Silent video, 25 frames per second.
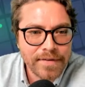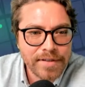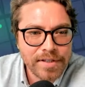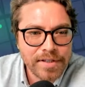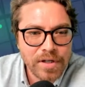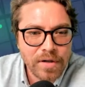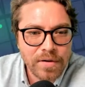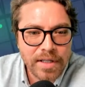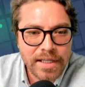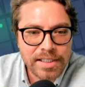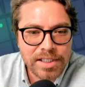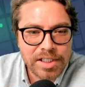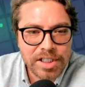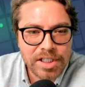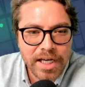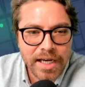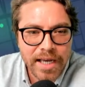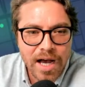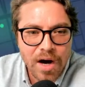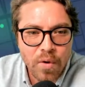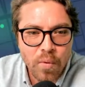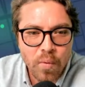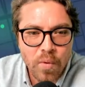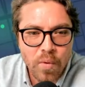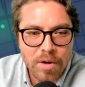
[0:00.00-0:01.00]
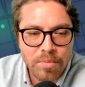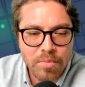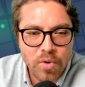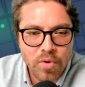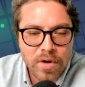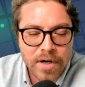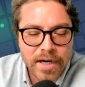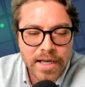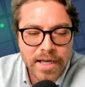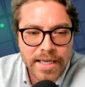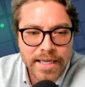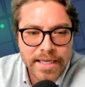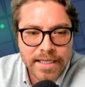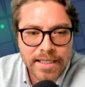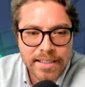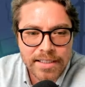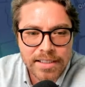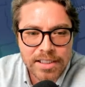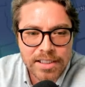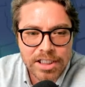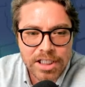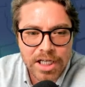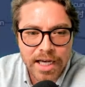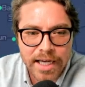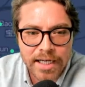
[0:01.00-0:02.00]
So let's check out one more in
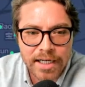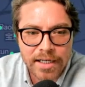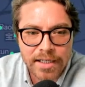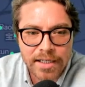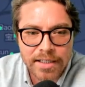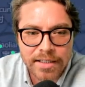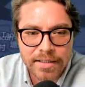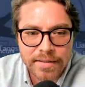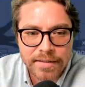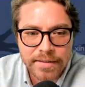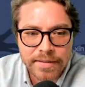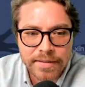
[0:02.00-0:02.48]
China.